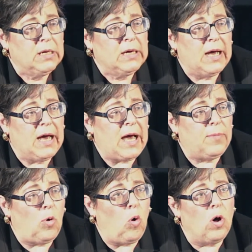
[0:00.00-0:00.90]

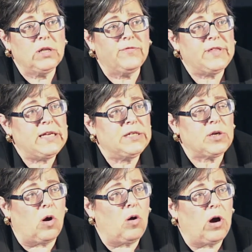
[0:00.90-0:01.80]
All of these
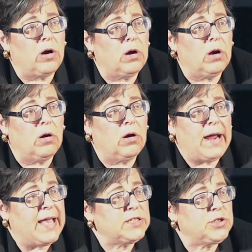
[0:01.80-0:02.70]
are
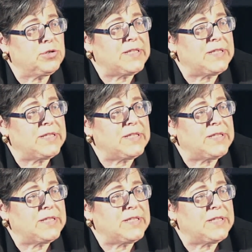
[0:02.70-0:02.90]
answers.